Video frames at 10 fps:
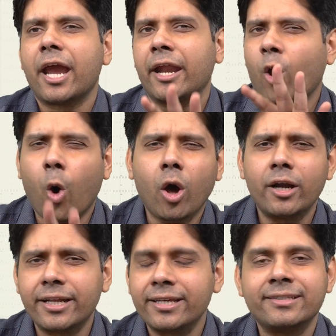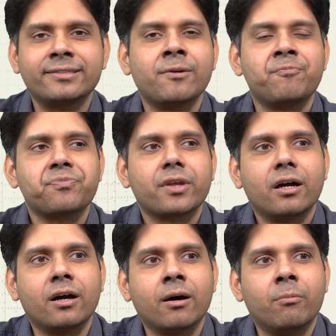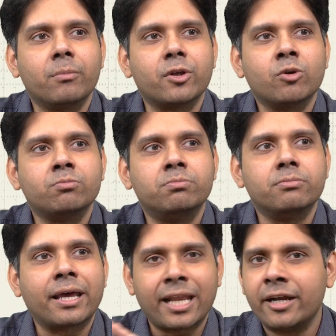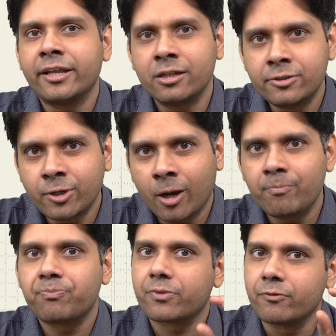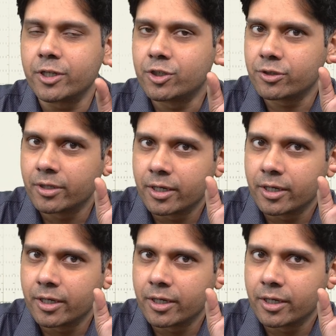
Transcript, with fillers: And all it is a analytical job which